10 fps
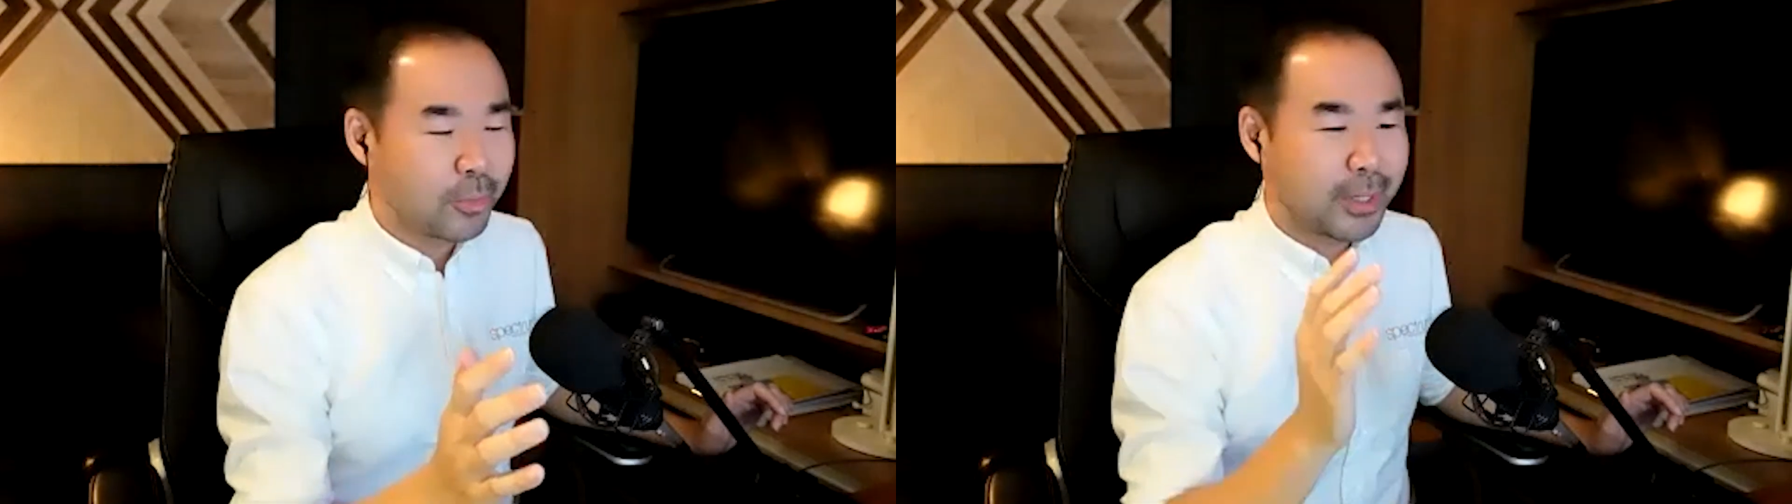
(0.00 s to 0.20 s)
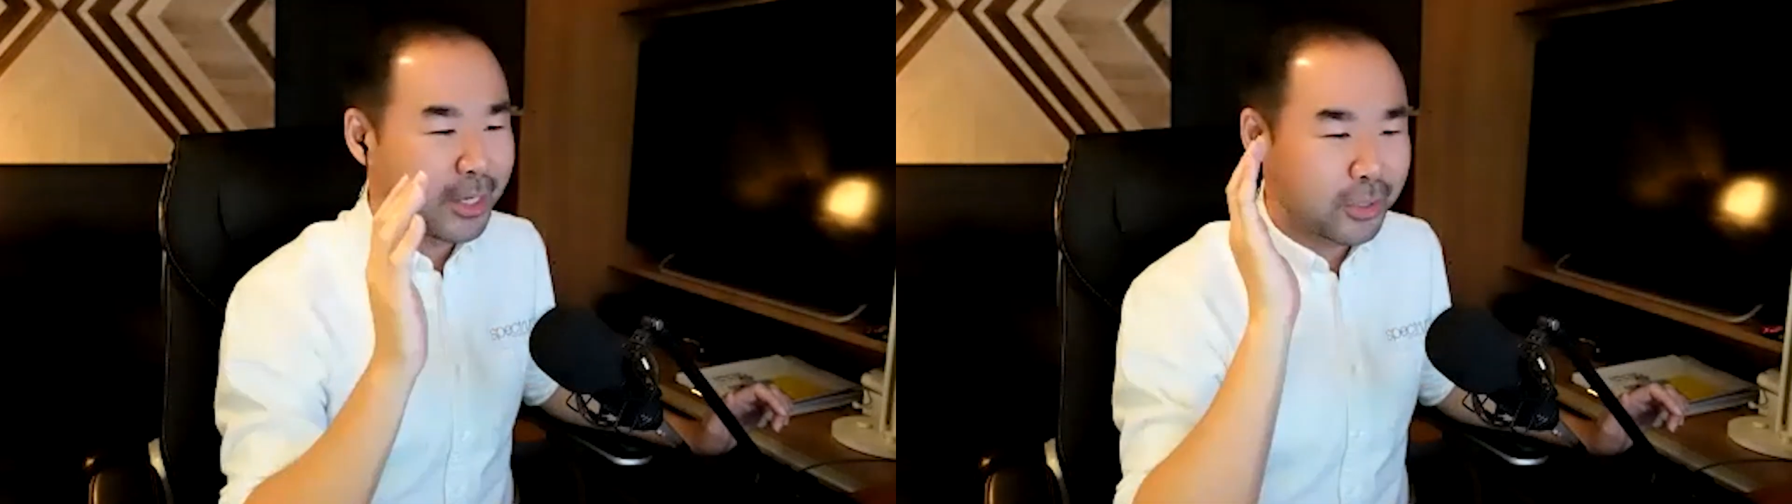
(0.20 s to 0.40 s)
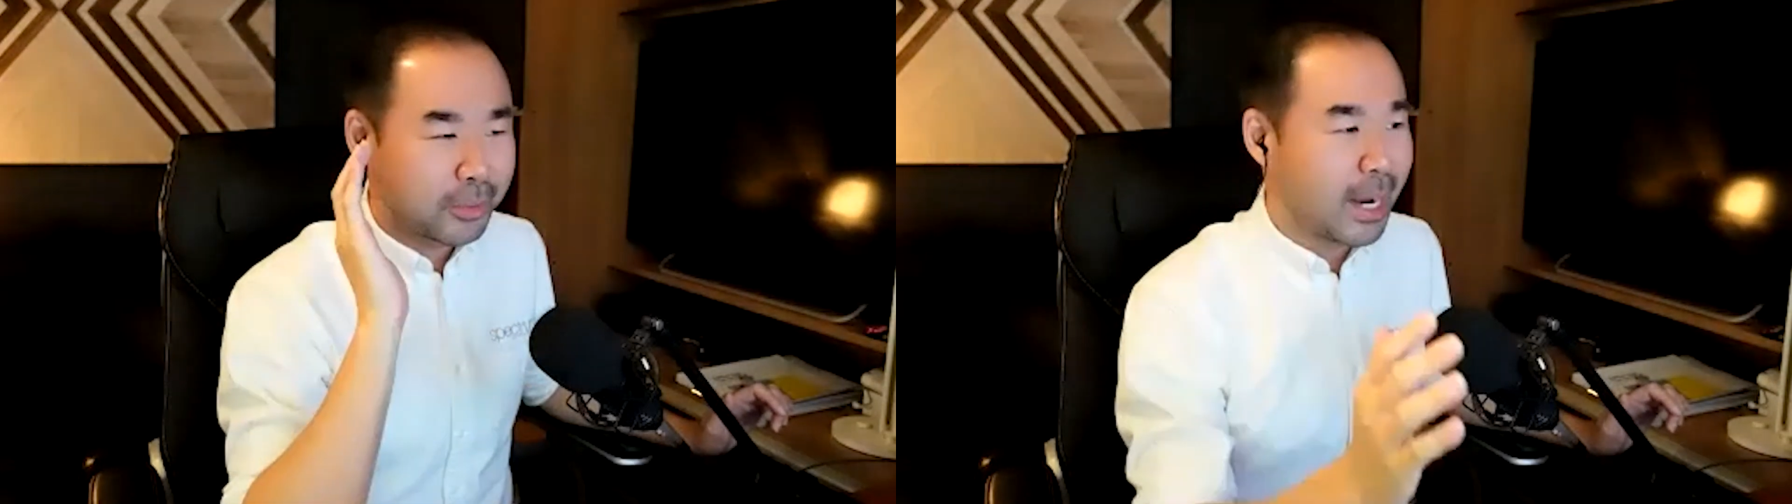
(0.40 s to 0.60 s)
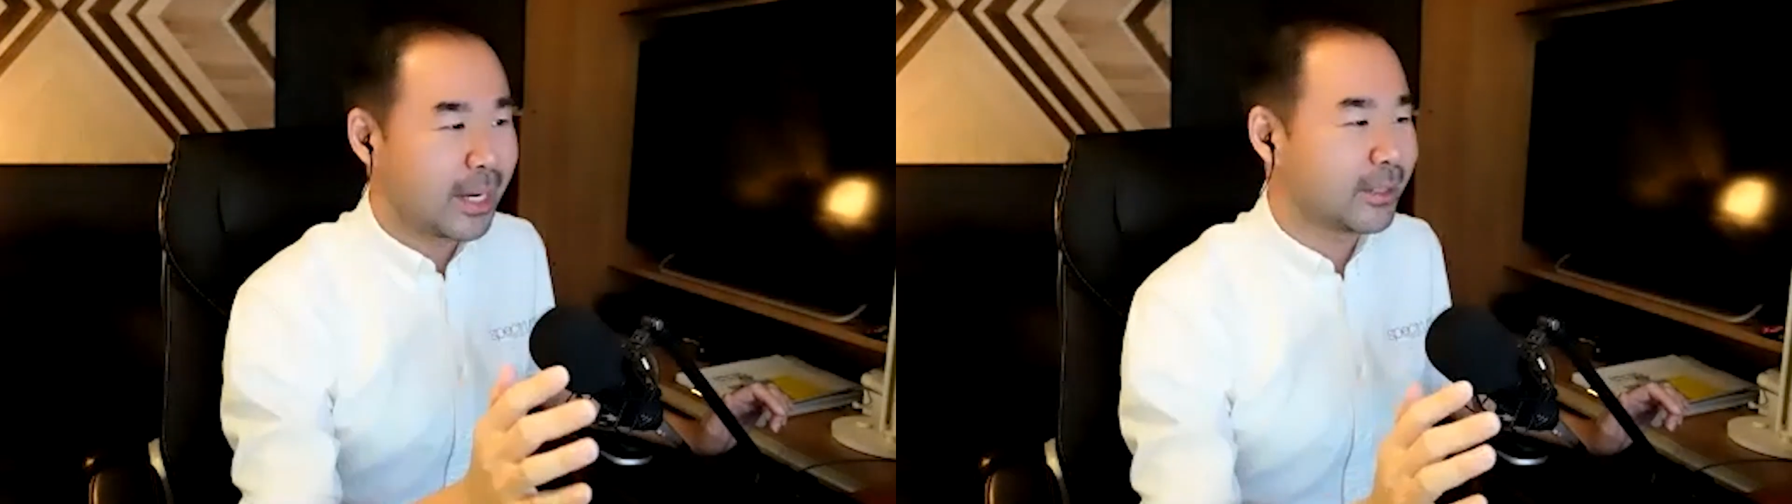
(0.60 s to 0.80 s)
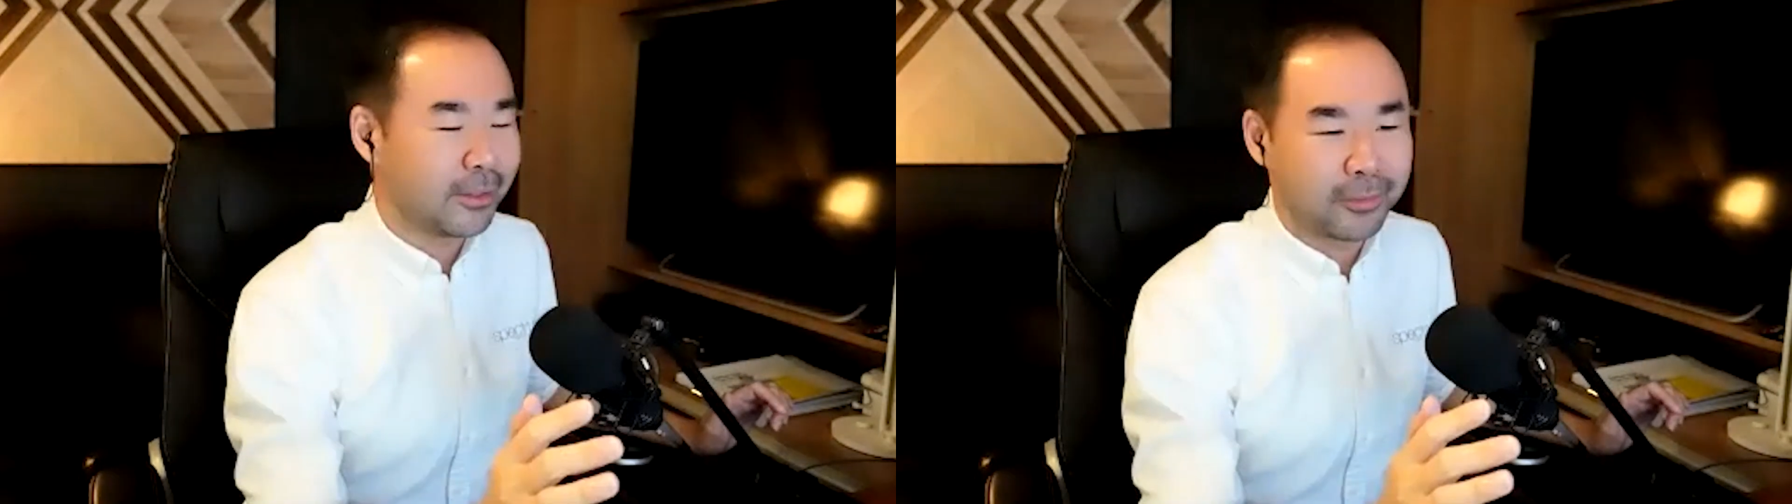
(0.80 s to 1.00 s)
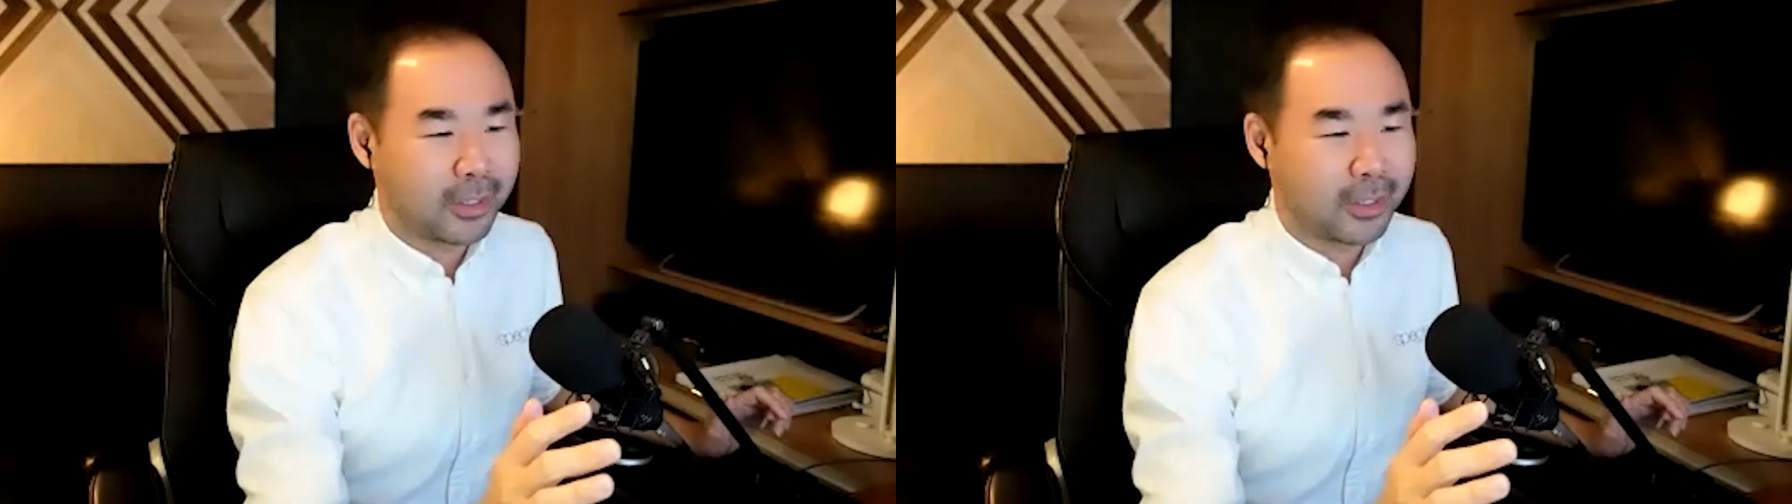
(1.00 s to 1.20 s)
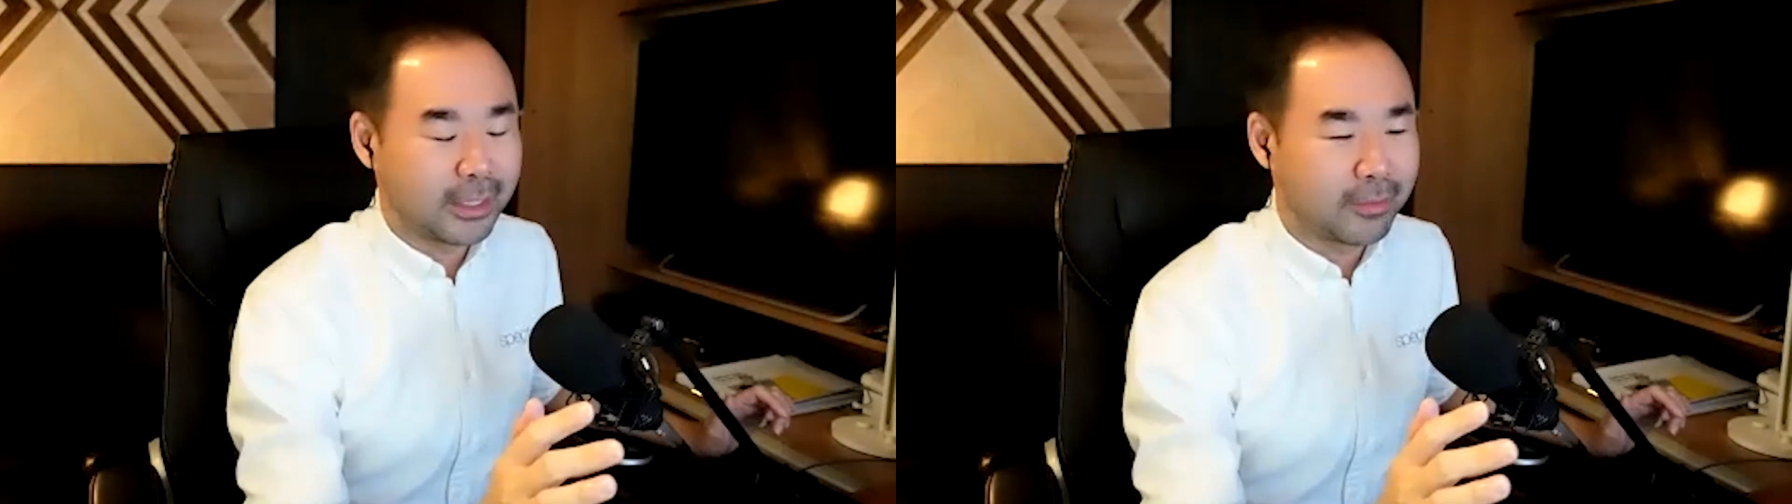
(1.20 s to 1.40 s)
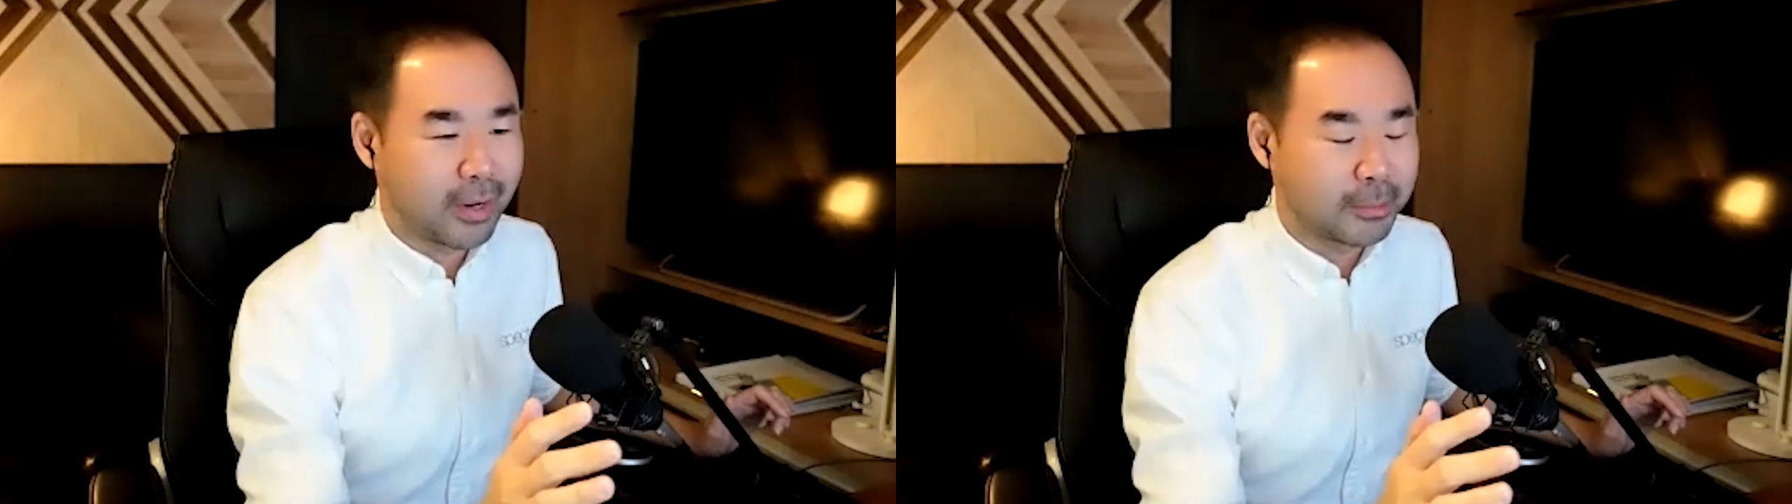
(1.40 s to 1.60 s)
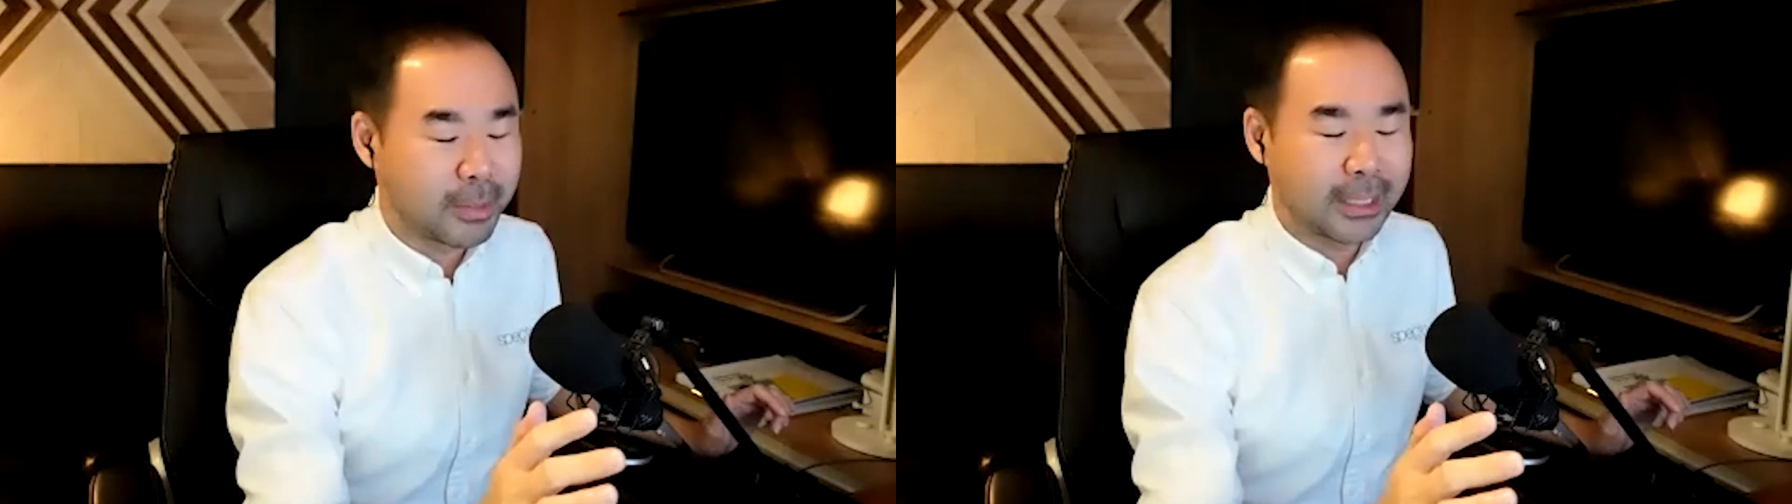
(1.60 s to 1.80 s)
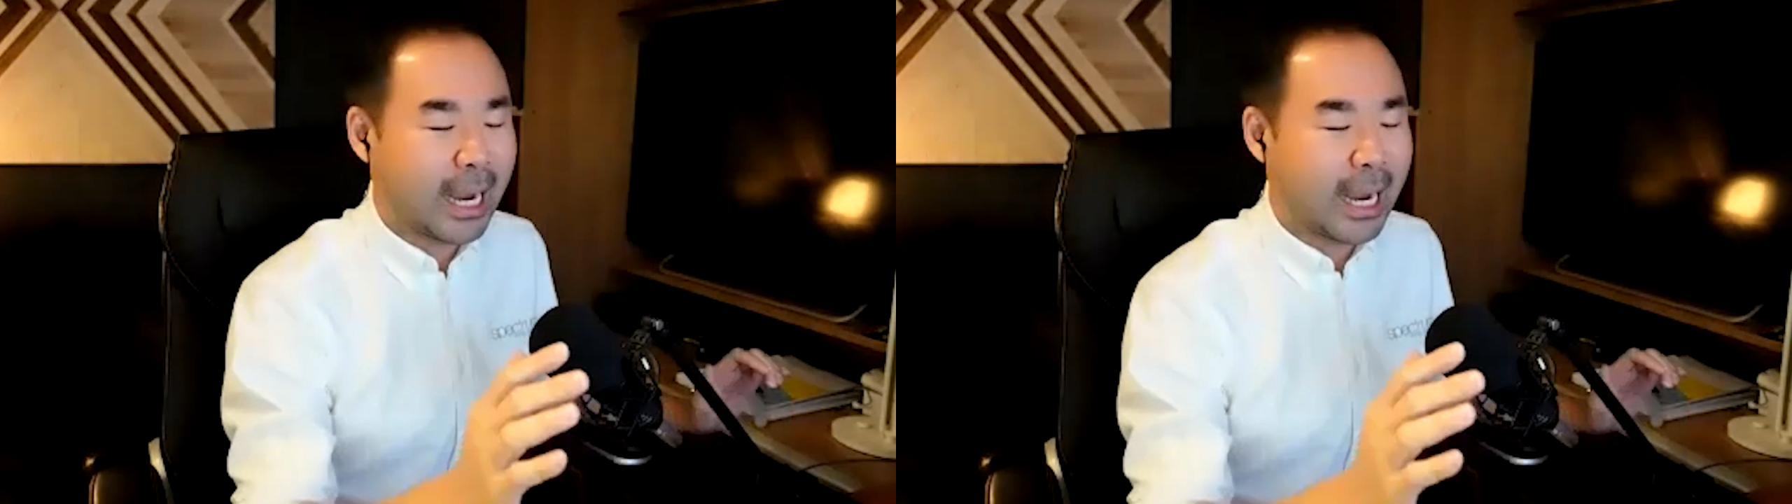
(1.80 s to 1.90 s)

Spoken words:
is your best and first investment.